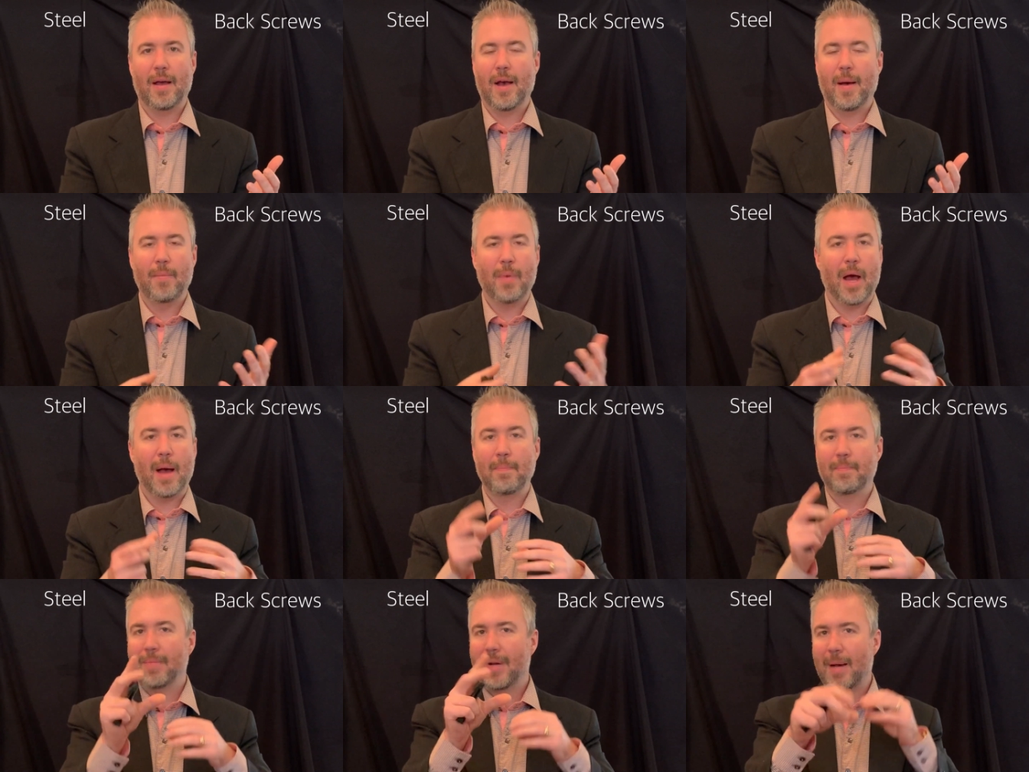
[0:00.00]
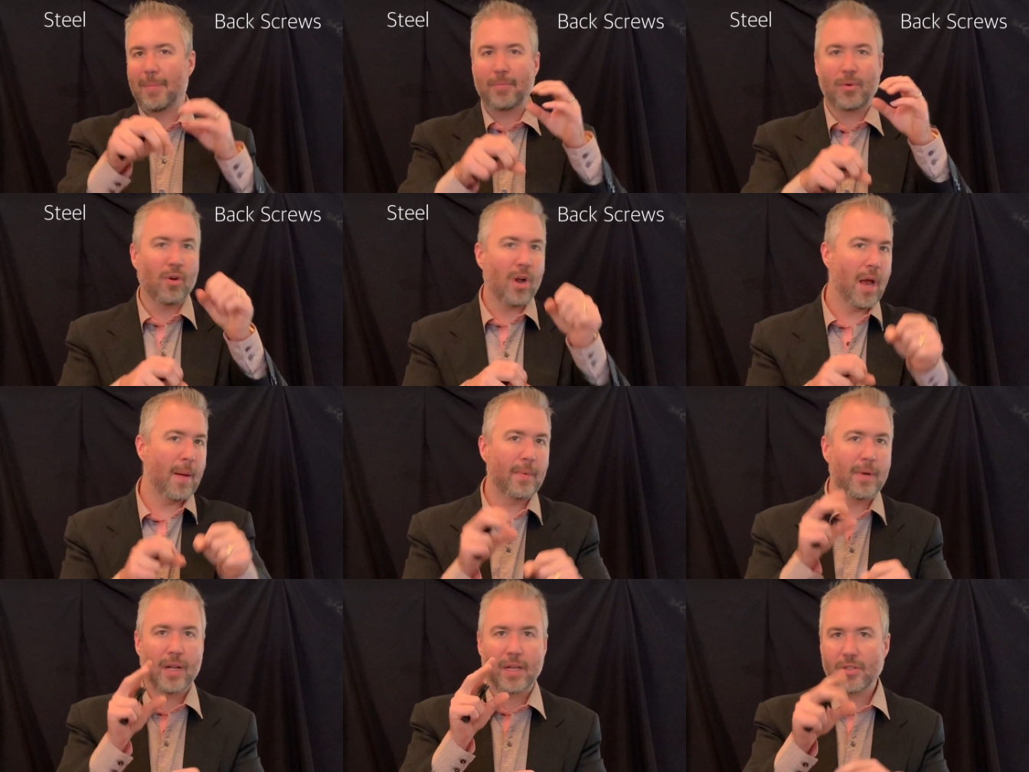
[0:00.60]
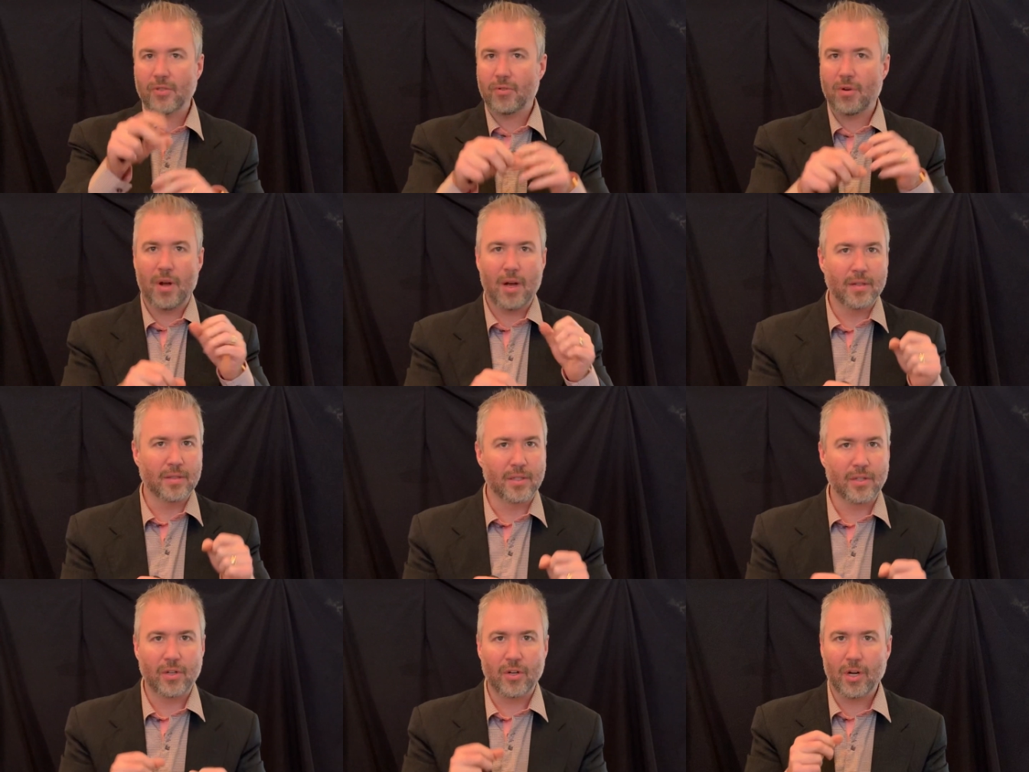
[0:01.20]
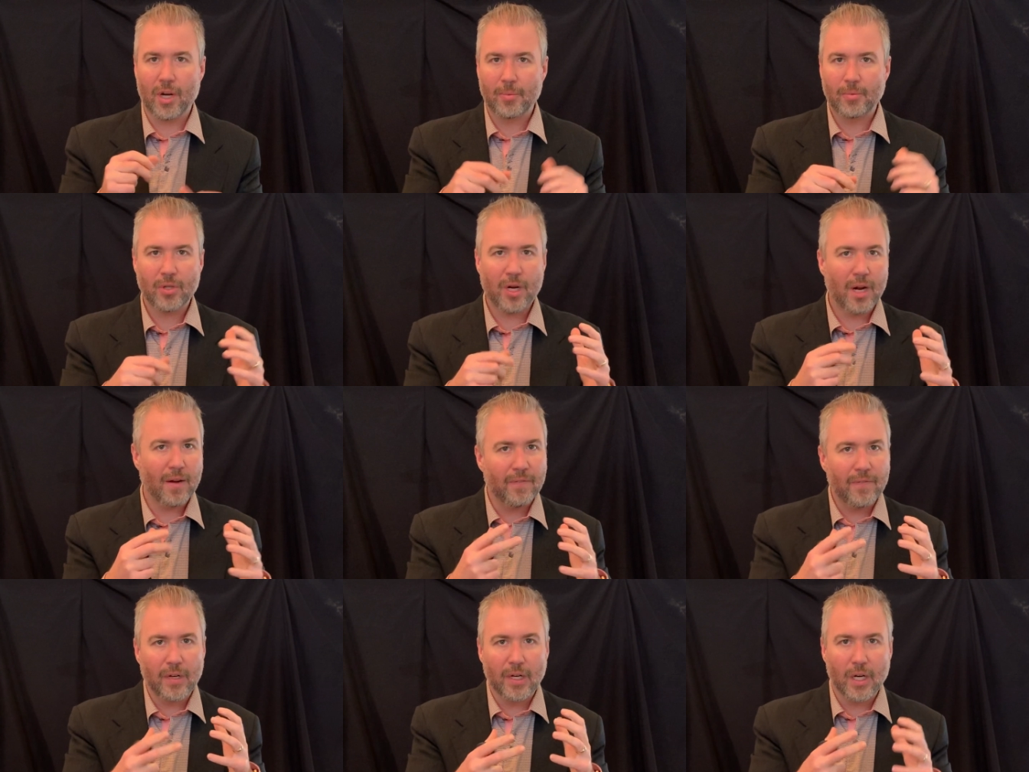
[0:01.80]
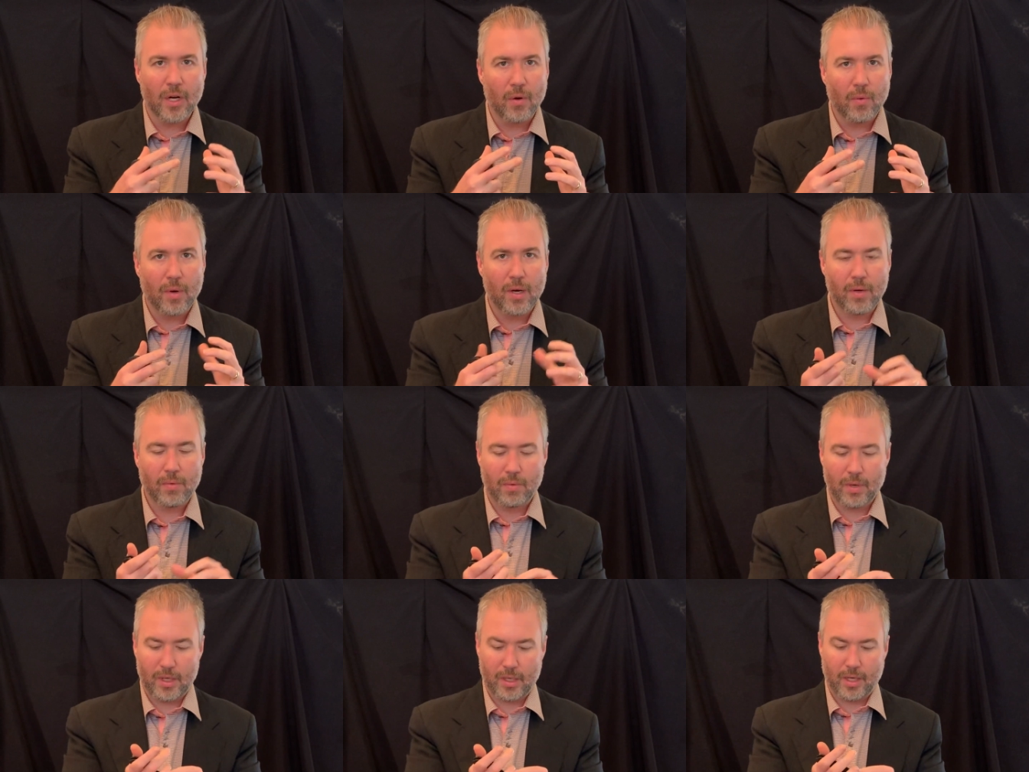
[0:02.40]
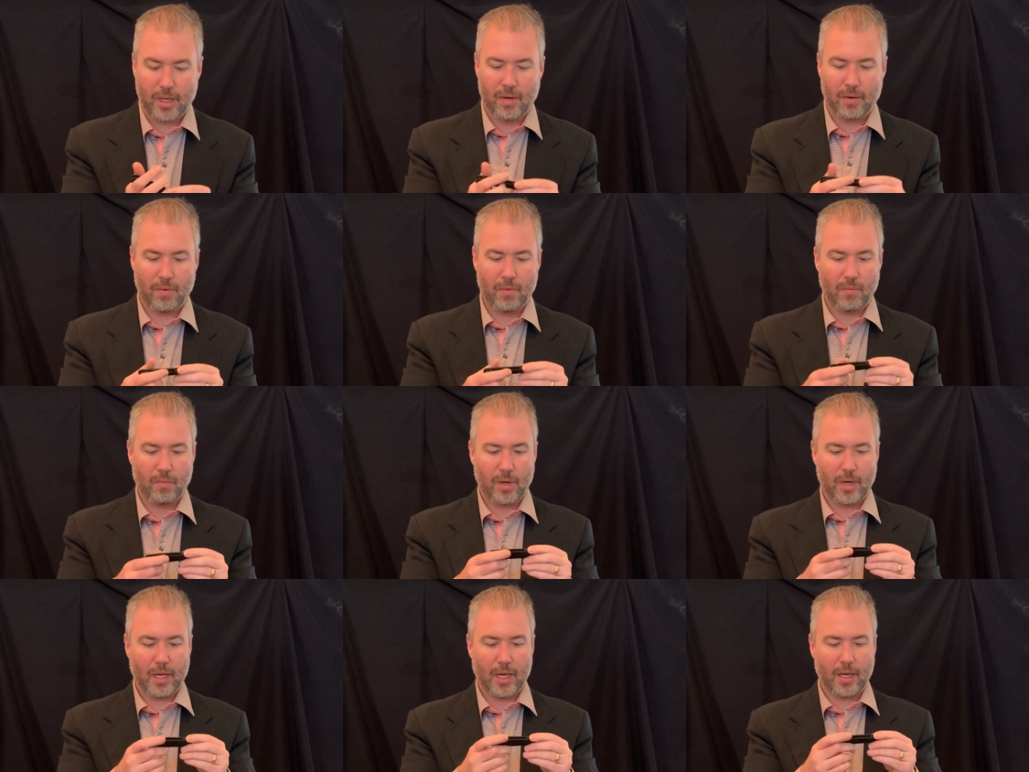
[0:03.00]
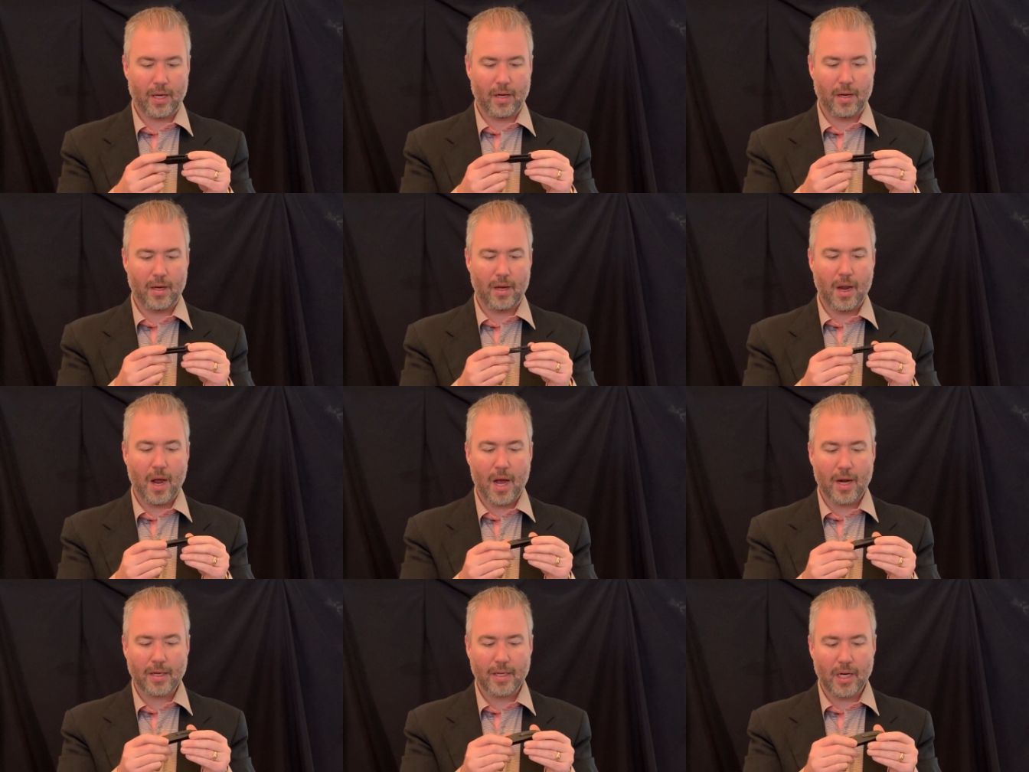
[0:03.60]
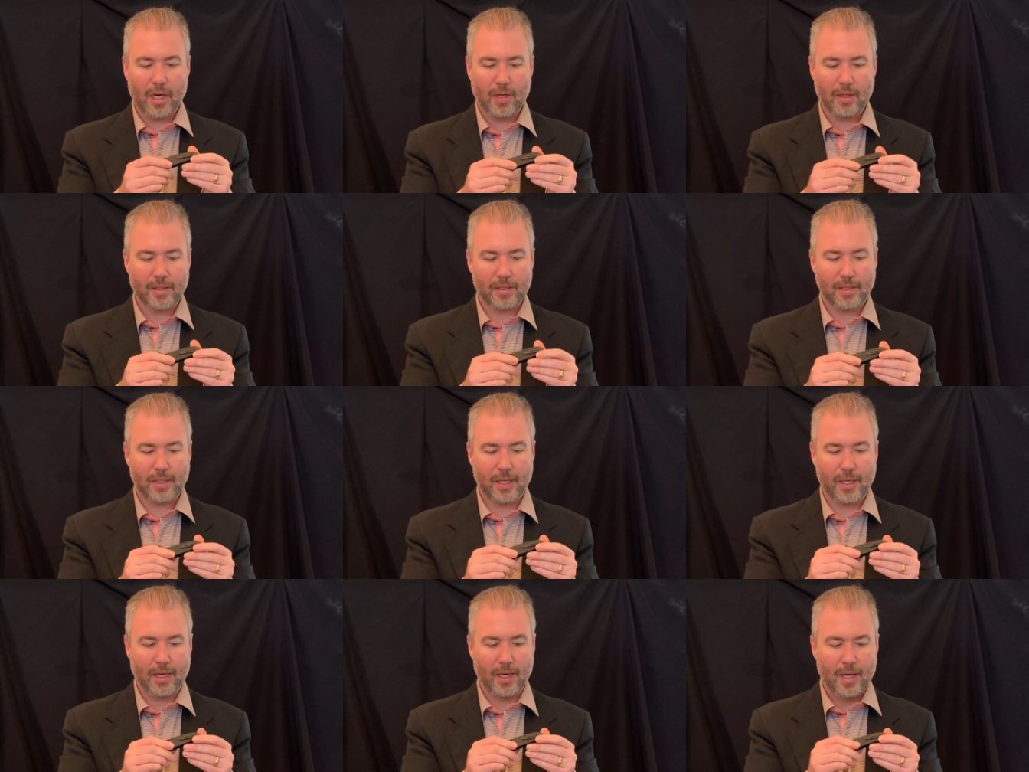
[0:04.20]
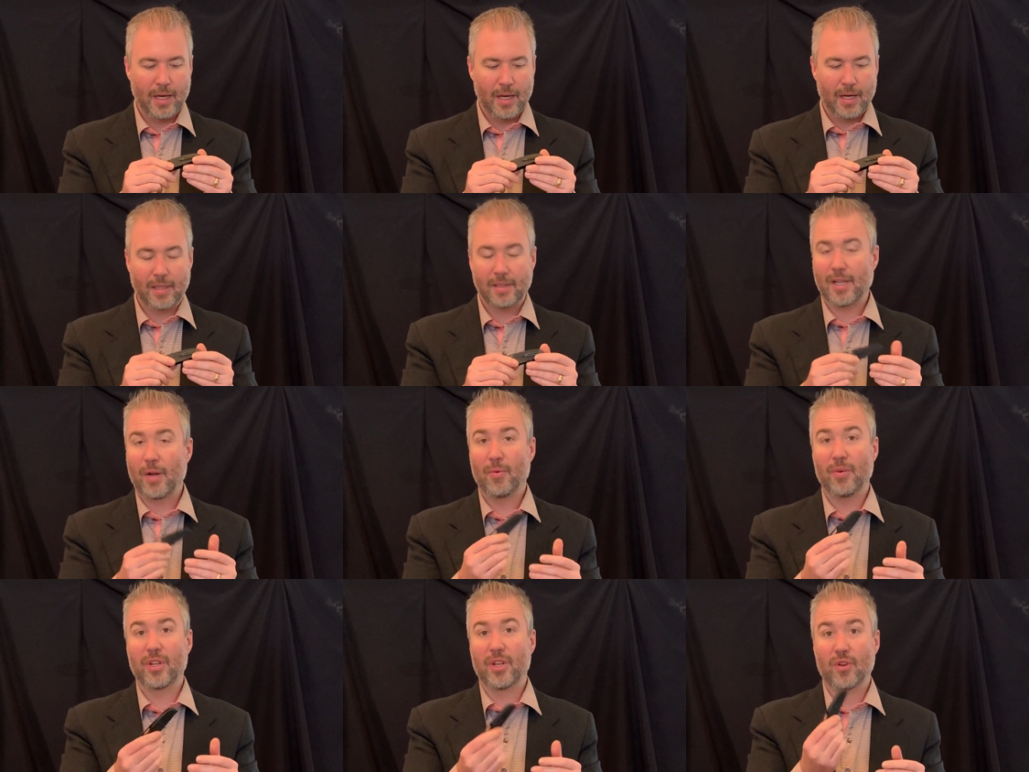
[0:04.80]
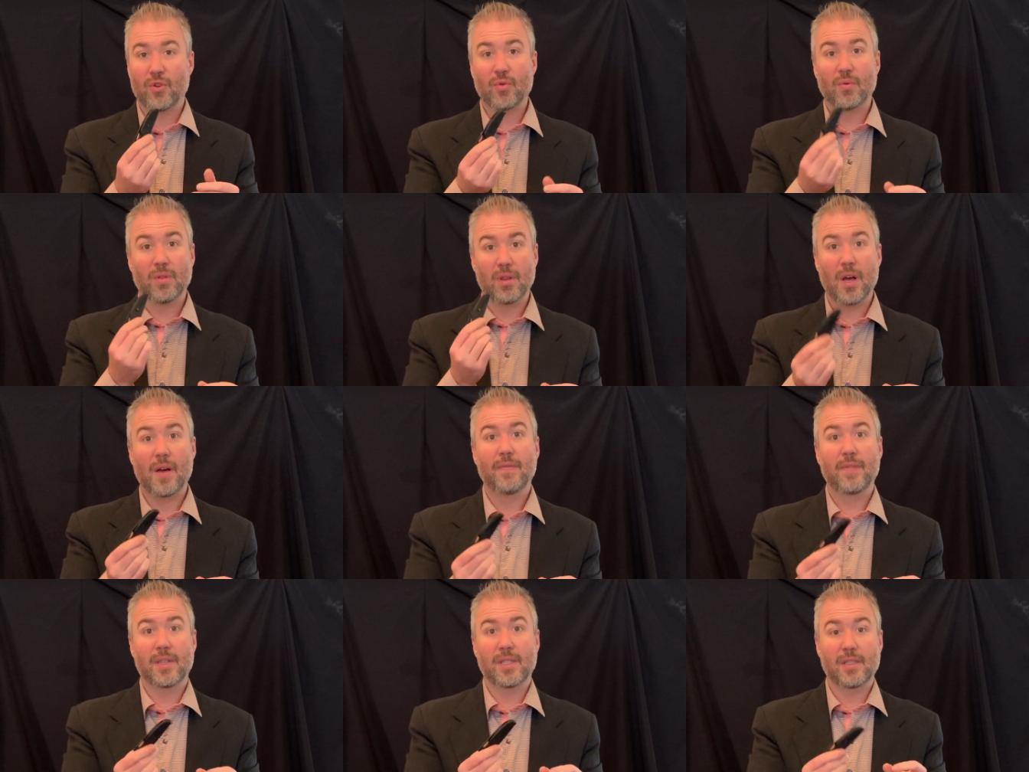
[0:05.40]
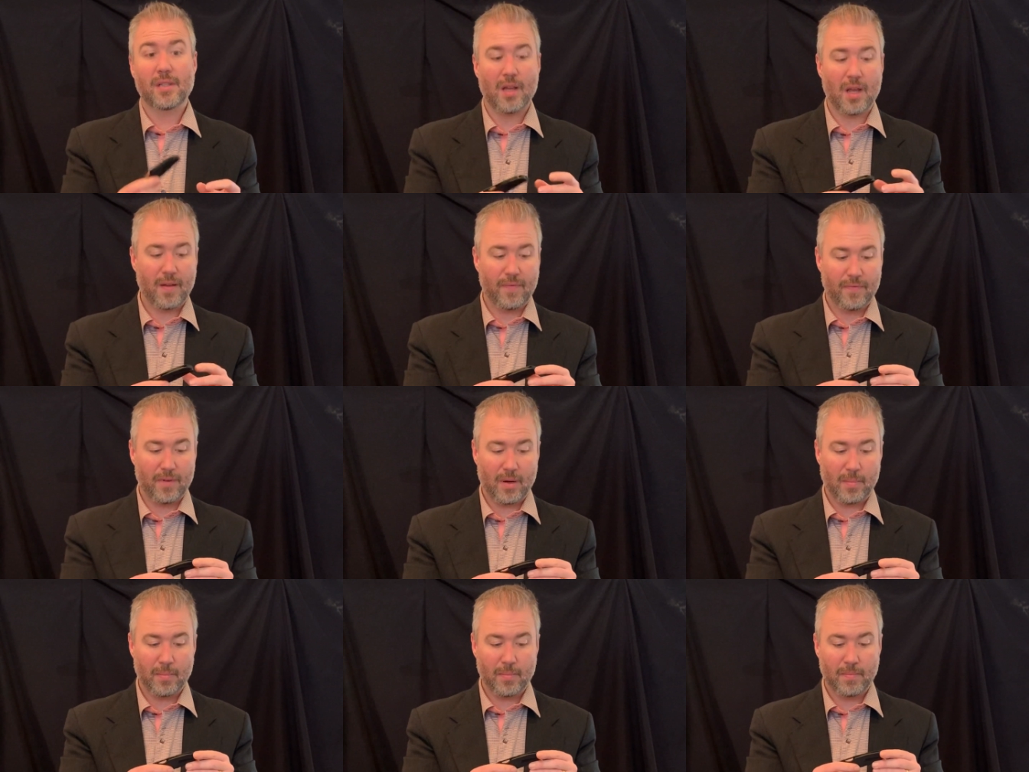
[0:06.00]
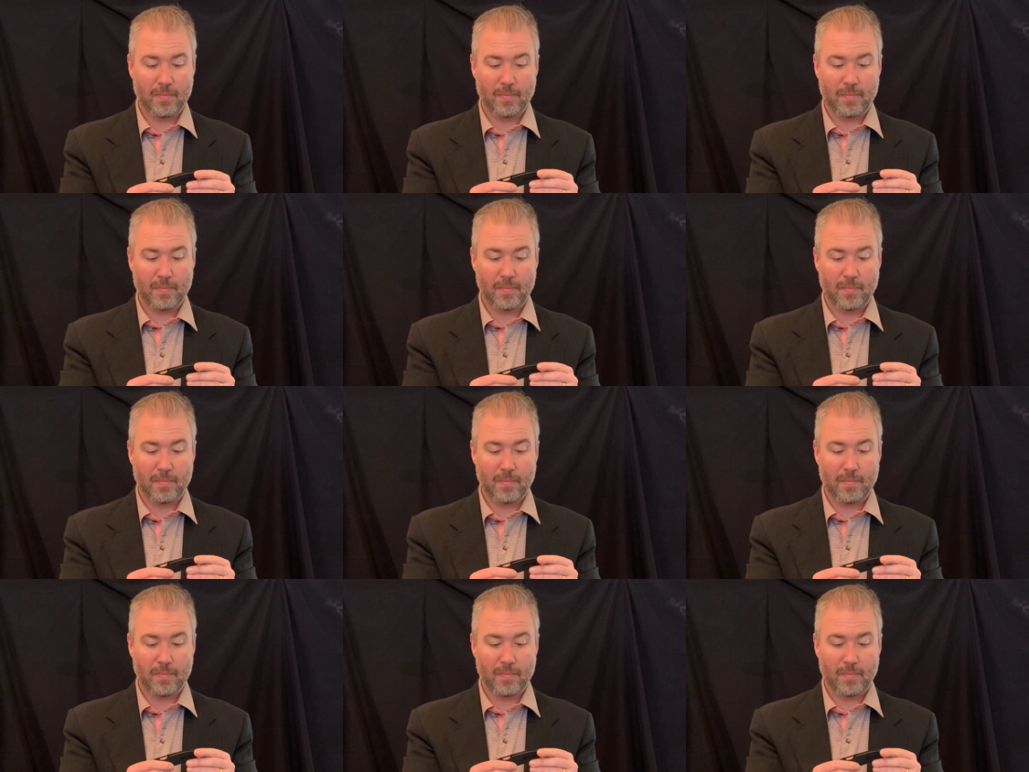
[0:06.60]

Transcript: I'm grabbing at straws here. I'm trying to figure out what I can knock down in this thing, because I really do love this knife.